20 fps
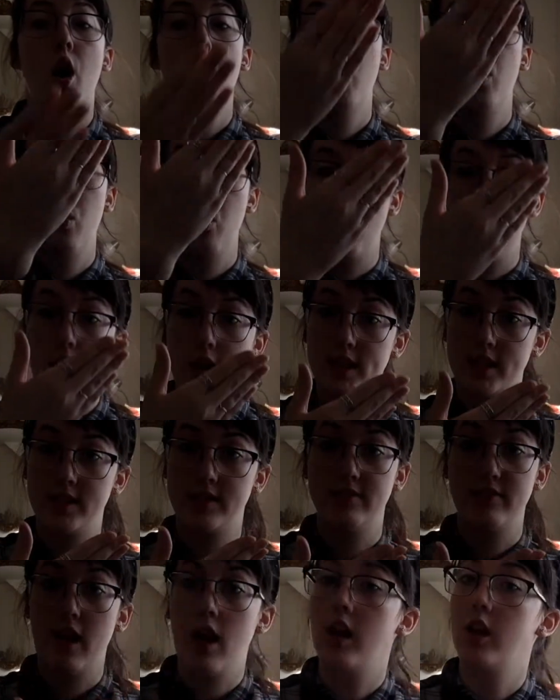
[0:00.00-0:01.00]
what is
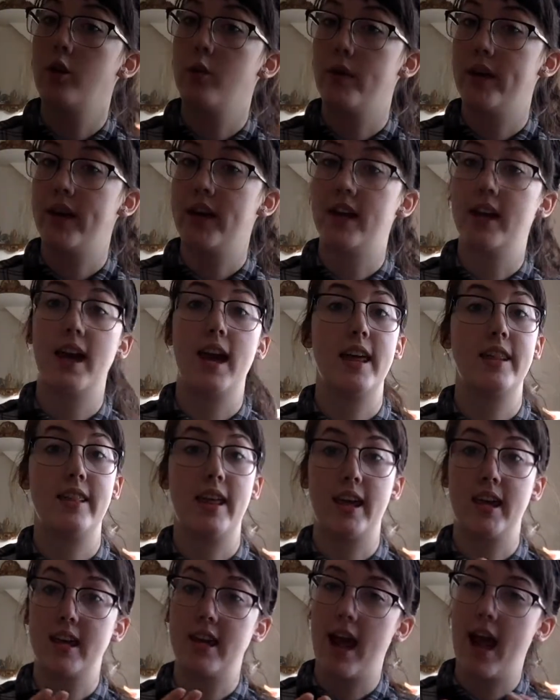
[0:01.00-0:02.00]
following and
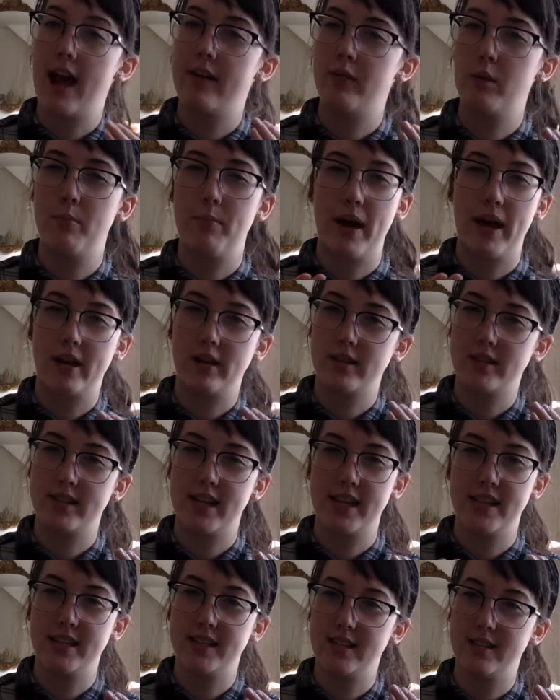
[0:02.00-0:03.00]
they can have a better
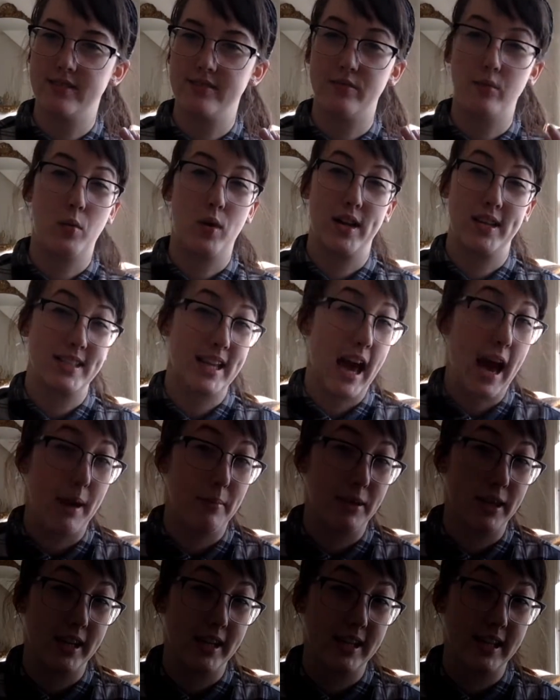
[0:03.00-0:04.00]
sense of what is
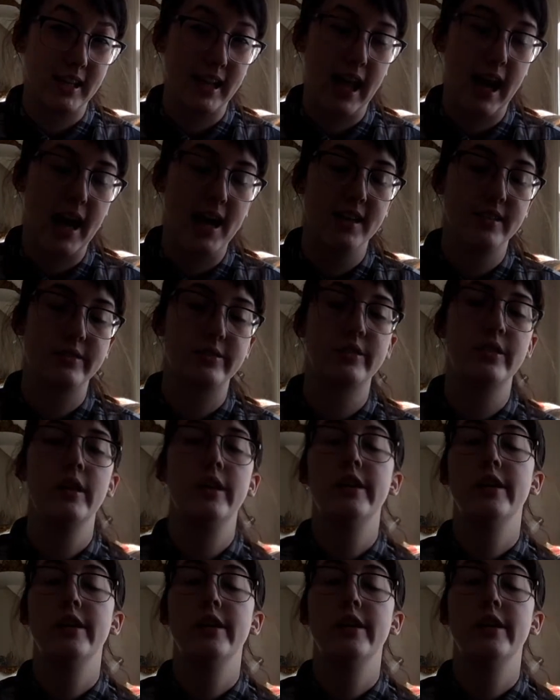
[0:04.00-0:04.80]
happening in the class.